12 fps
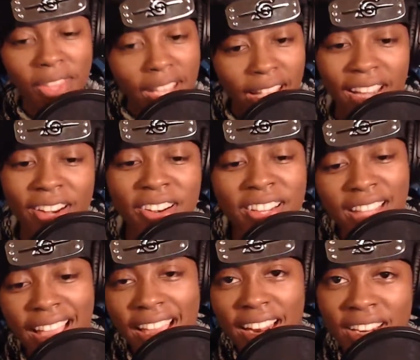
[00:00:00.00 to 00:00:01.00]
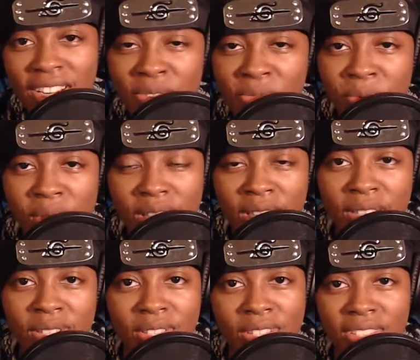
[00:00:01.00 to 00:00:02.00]
other than that, I don't really
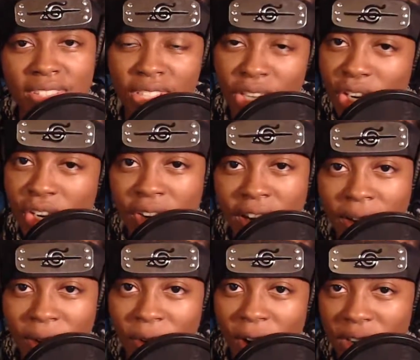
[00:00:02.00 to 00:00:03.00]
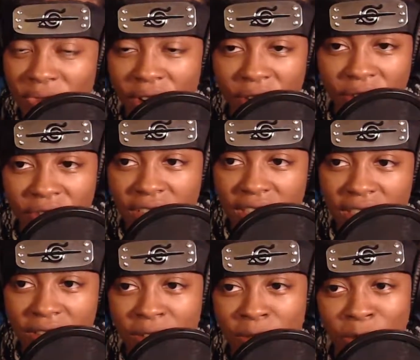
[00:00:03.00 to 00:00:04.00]
turn around and watch my own
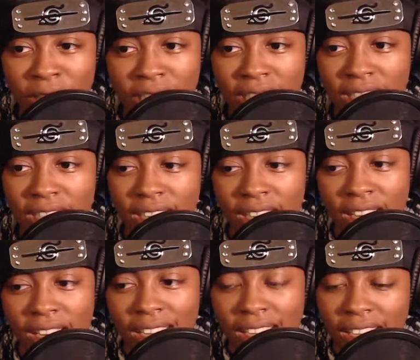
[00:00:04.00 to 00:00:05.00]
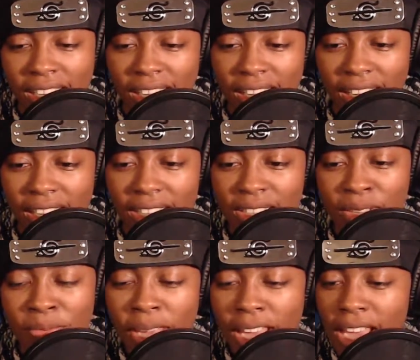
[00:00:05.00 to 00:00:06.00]
videos, because to
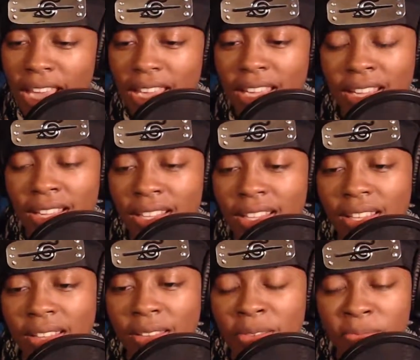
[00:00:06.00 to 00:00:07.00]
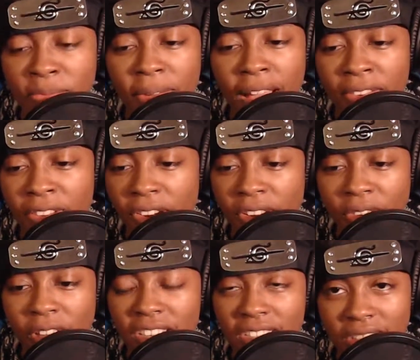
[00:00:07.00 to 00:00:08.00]
me, I've already
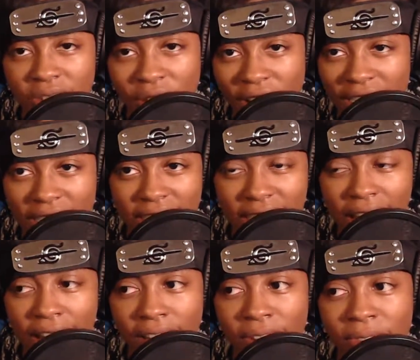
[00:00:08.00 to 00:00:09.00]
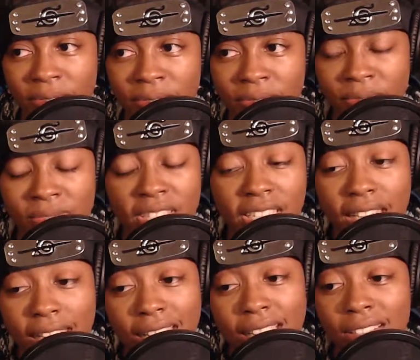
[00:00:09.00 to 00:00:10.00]
watched it twice. I've done
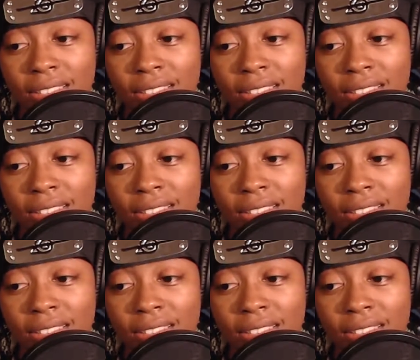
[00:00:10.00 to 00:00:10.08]
it,